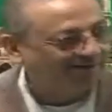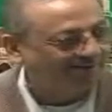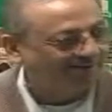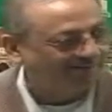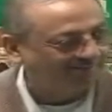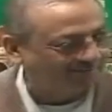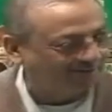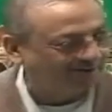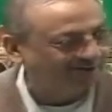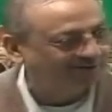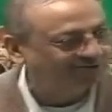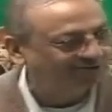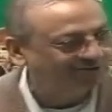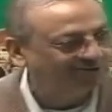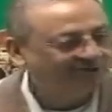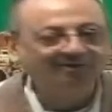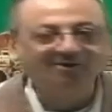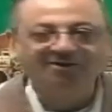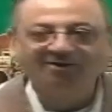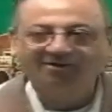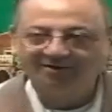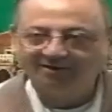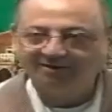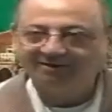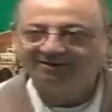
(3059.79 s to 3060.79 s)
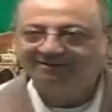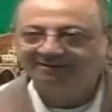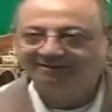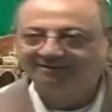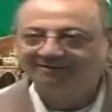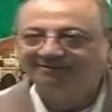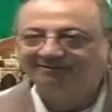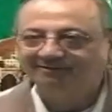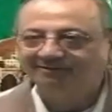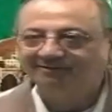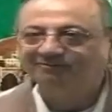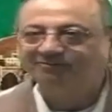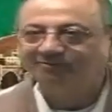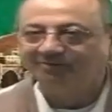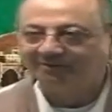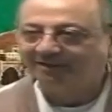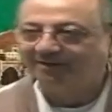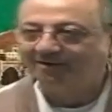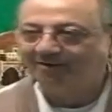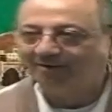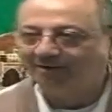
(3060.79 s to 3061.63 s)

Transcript: margarine or cooking